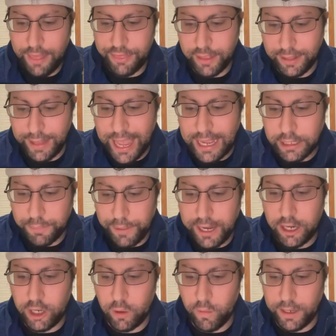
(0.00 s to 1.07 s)
the last
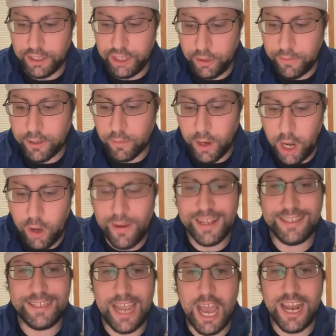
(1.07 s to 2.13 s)
player who won two in a row
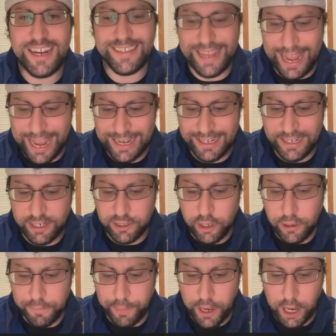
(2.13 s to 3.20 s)
is Giannis
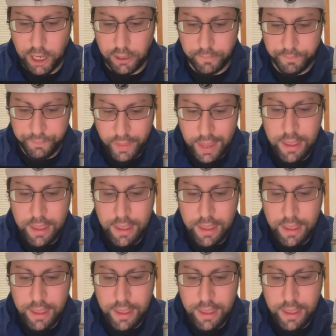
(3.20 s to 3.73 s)
Antetokounmpo.